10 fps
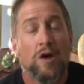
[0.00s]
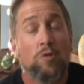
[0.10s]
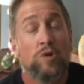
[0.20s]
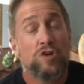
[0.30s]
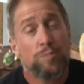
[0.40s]

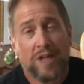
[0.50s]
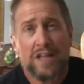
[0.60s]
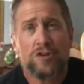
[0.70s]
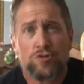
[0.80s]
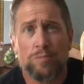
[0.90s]
When you play
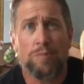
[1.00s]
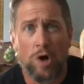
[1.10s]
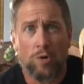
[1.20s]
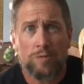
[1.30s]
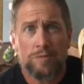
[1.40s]
the
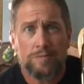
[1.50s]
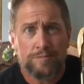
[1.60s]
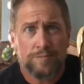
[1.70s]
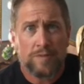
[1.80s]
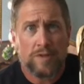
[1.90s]
trombone,
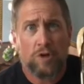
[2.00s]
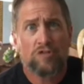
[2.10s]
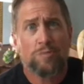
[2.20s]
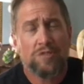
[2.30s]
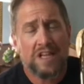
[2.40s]
there are
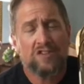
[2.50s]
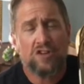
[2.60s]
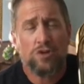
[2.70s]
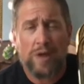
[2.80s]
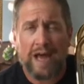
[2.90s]
some things
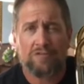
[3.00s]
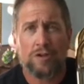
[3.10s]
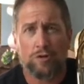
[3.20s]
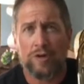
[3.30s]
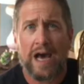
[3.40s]
that you have to
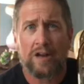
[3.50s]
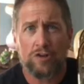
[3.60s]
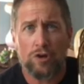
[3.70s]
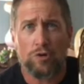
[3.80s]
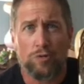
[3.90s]
learn how to
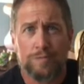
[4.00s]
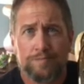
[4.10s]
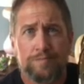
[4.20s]
do.